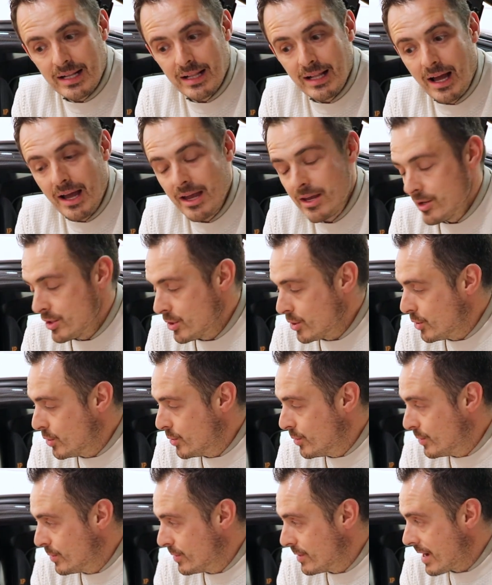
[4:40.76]
client
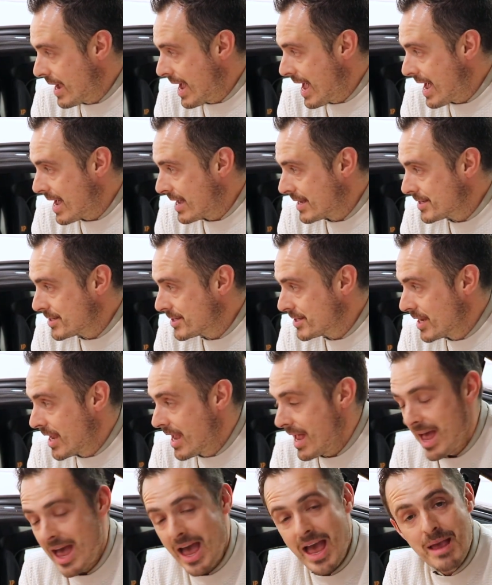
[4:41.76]
who has
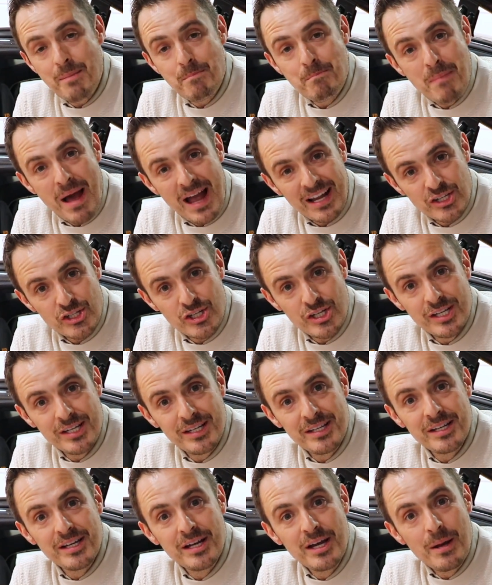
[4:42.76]
a
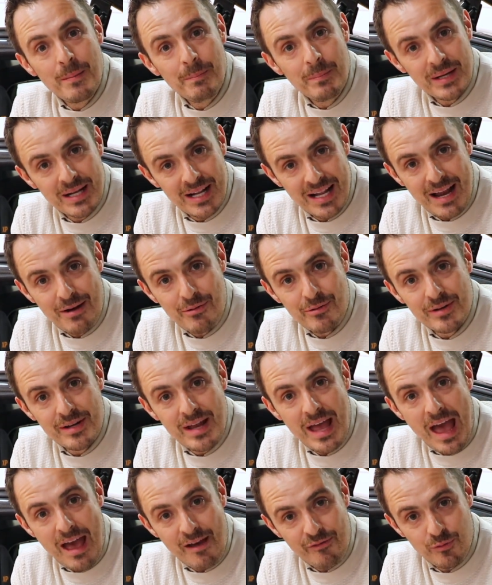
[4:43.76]
matching McLaren
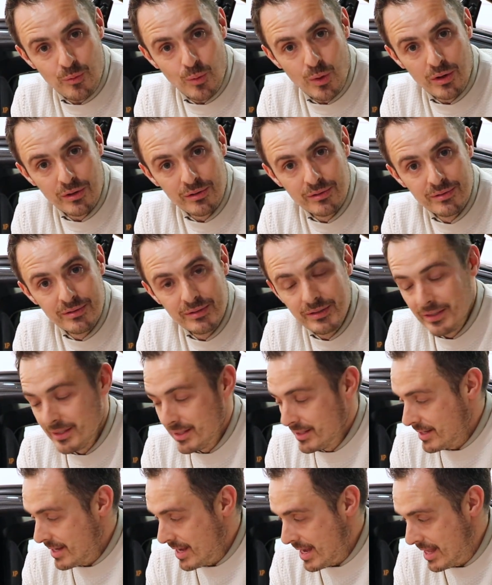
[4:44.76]
F1
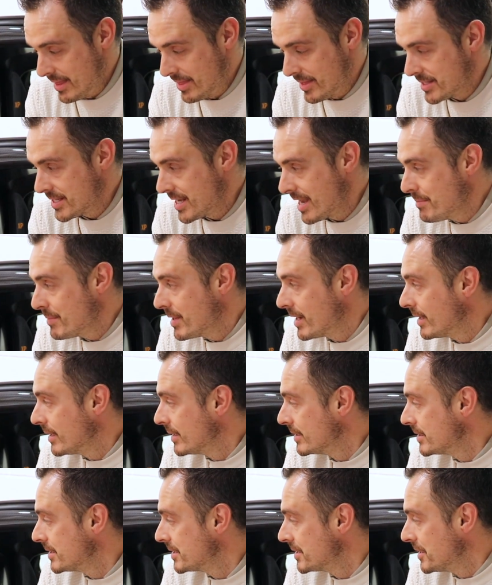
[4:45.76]
in the same
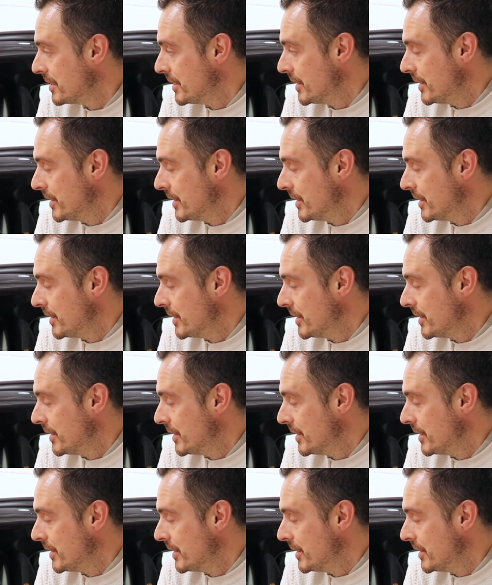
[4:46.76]
colours.